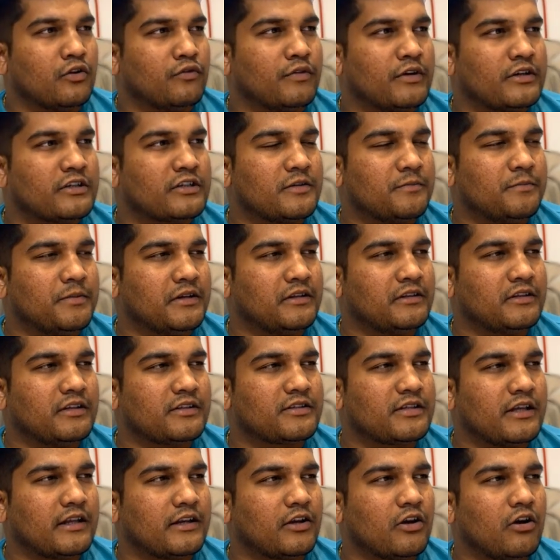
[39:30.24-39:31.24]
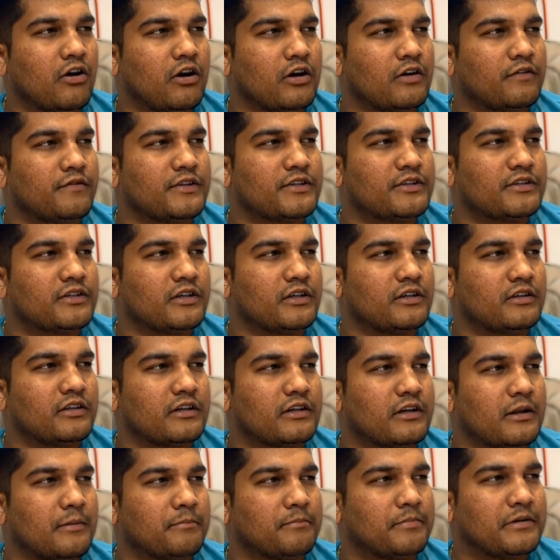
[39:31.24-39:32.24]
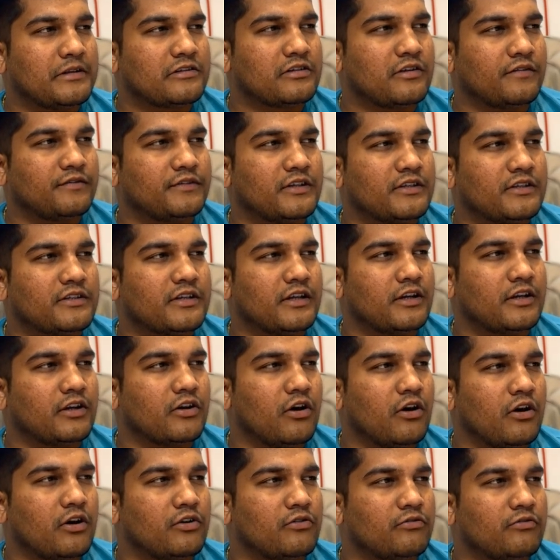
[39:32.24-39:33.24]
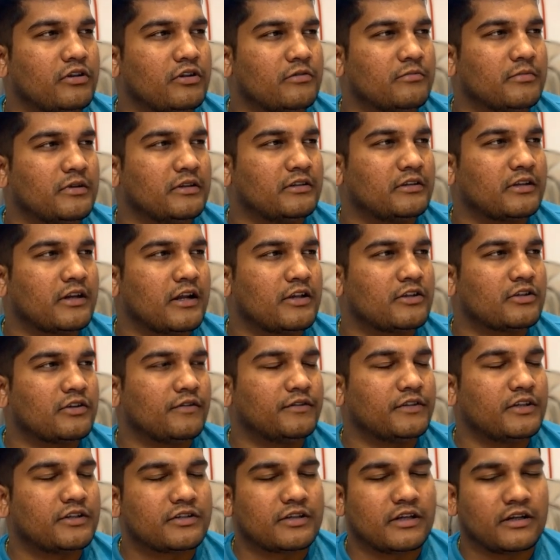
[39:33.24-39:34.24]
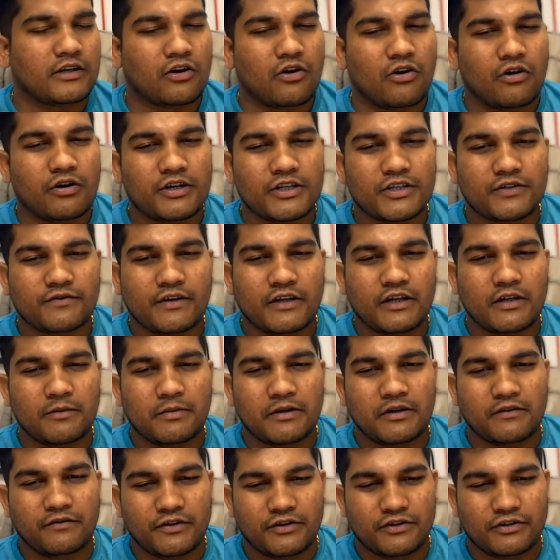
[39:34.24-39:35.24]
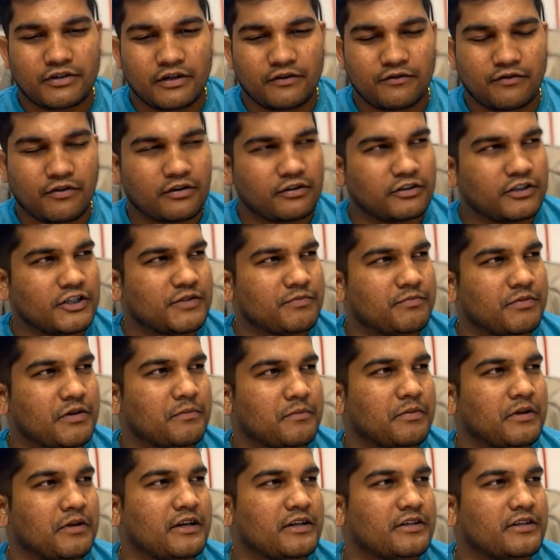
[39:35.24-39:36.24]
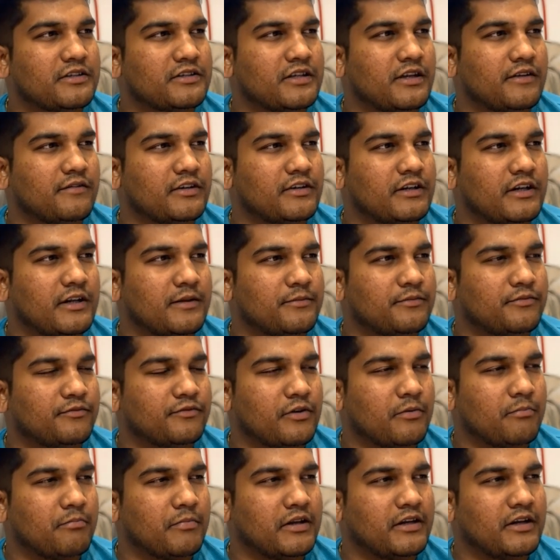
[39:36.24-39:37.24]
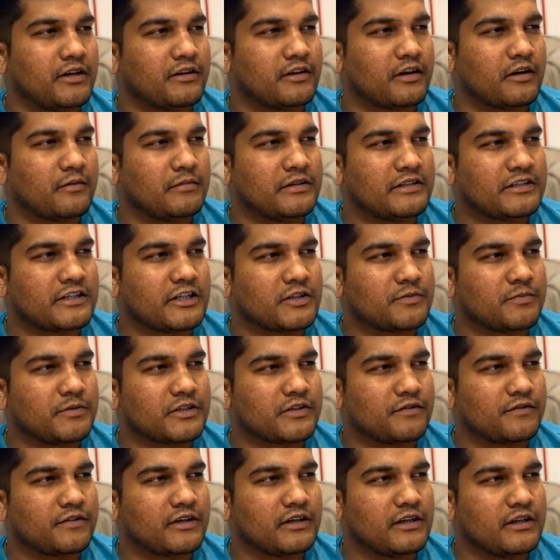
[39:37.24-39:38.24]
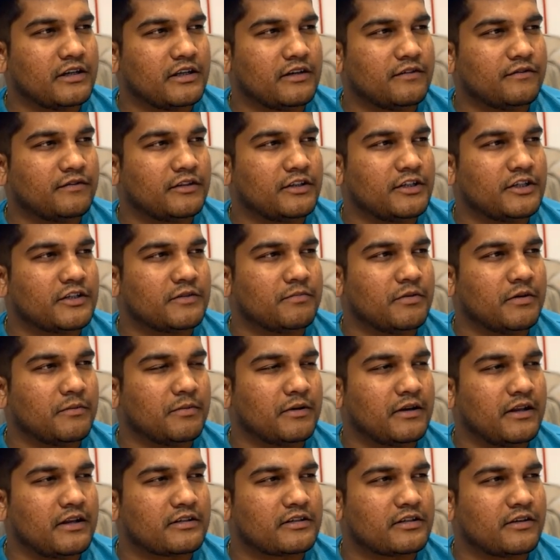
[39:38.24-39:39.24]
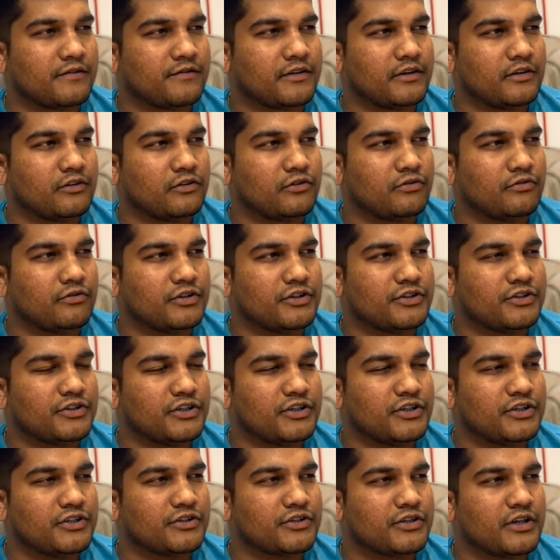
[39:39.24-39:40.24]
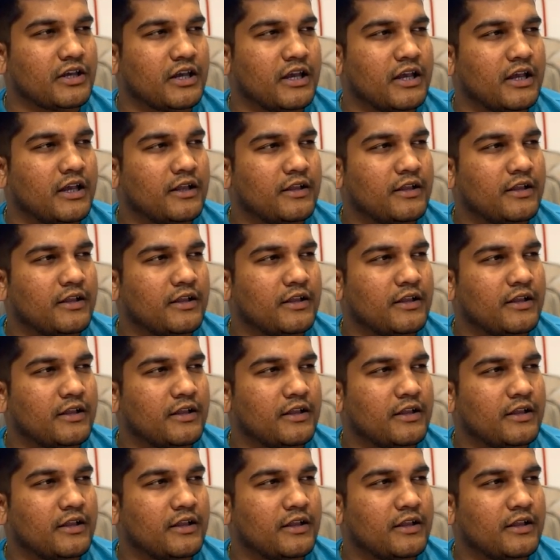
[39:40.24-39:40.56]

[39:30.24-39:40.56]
Worshipping the sun god, visiting the temples of the sun god, doing mantras of the sun god is very beneficial for these people and saved them from many troubles, specifically if these people are suffering through disease,